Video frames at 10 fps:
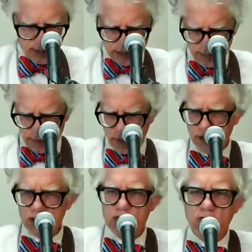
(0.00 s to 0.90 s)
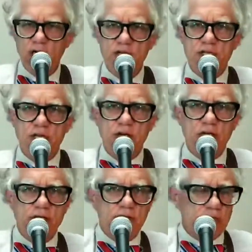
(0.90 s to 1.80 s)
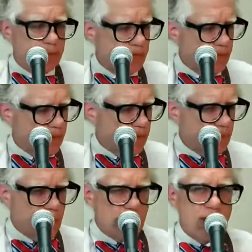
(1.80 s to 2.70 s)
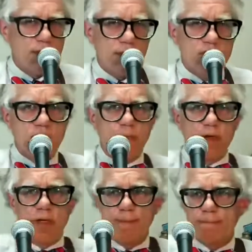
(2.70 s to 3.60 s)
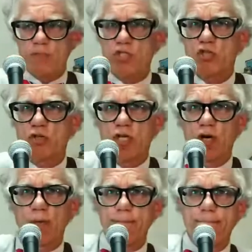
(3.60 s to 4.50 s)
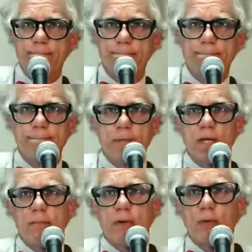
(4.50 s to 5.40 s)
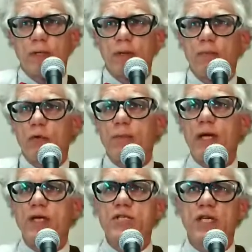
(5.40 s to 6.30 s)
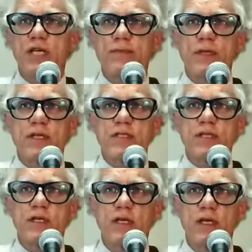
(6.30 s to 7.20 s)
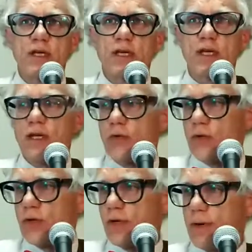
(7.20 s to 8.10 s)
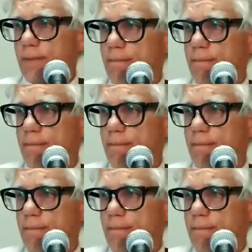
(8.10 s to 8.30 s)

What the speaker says: keeping all these guitars here in the Bill Shipper studio, but we managed to keep things in order.